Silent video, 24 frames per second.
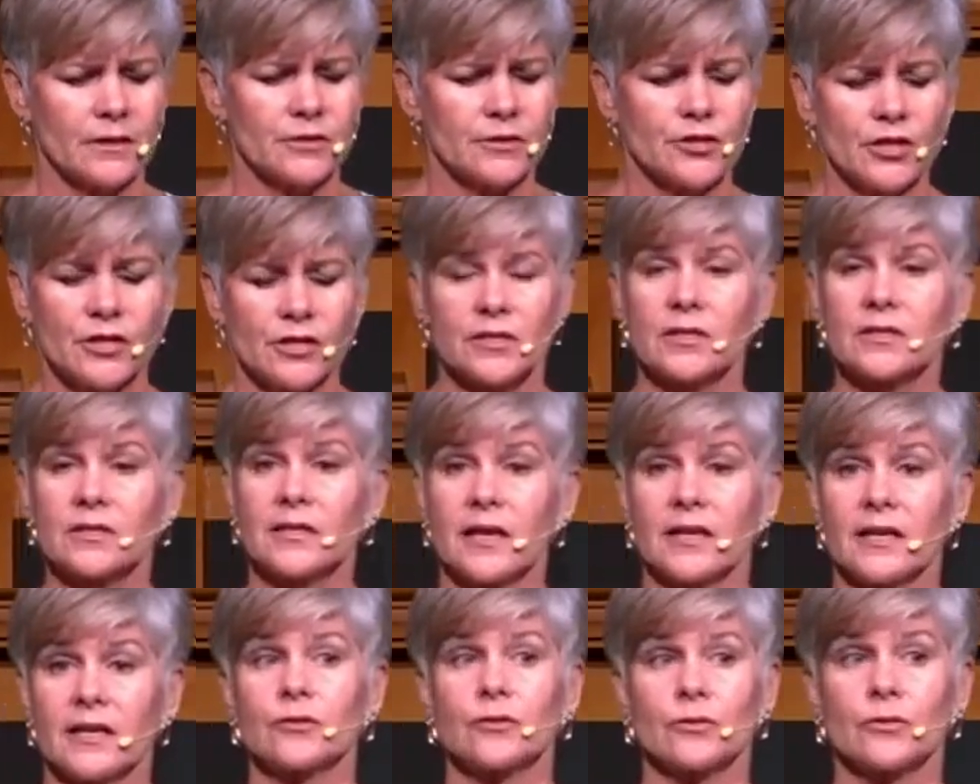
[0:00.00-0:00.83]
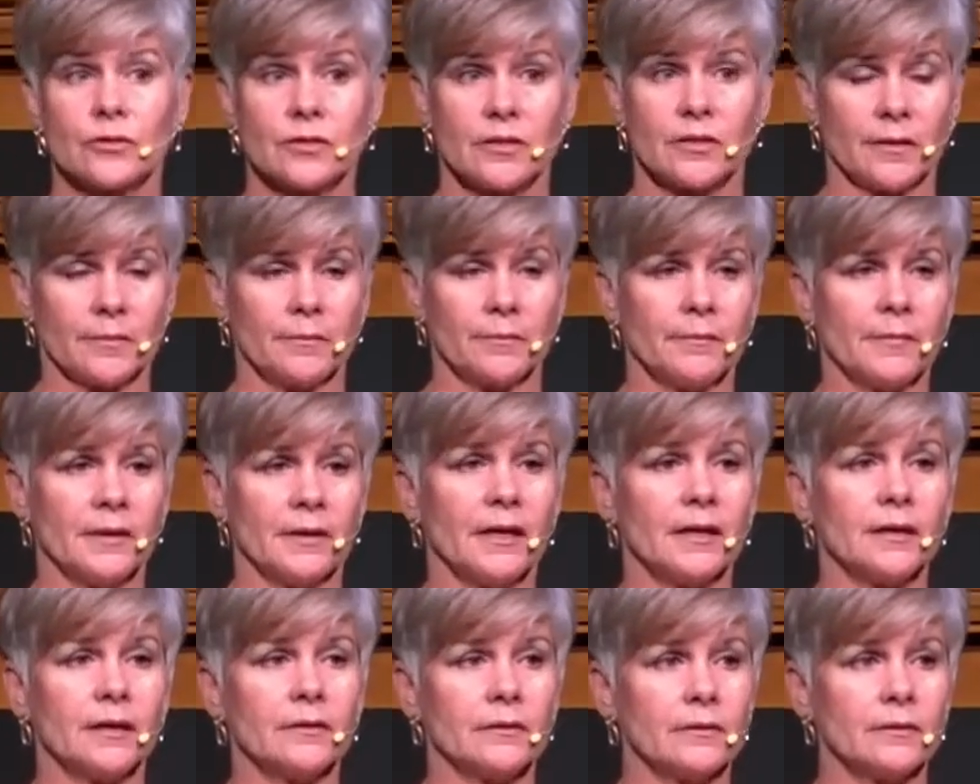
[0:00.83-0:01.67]
Jesus answers them
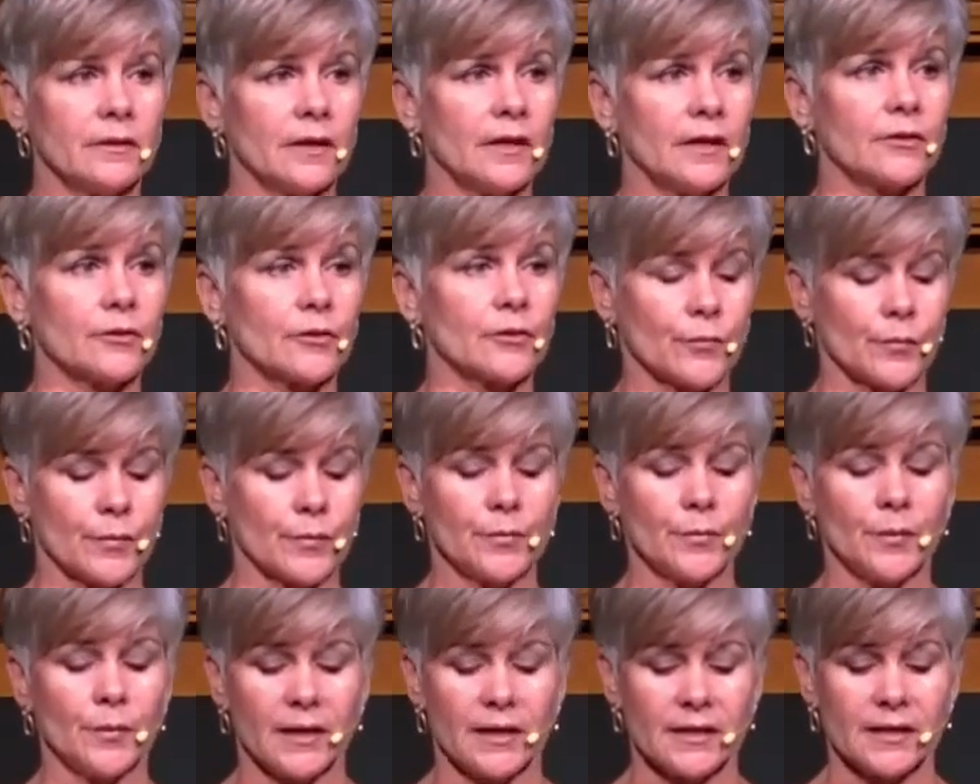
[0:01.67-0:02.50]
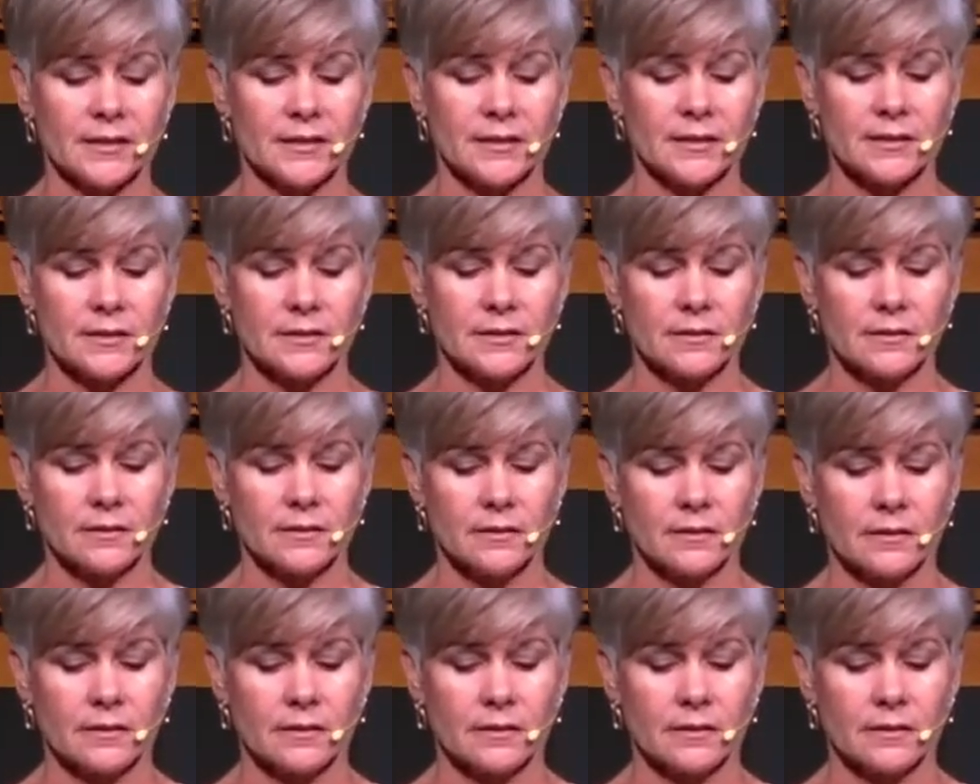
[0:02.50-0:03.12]
in, in three ways.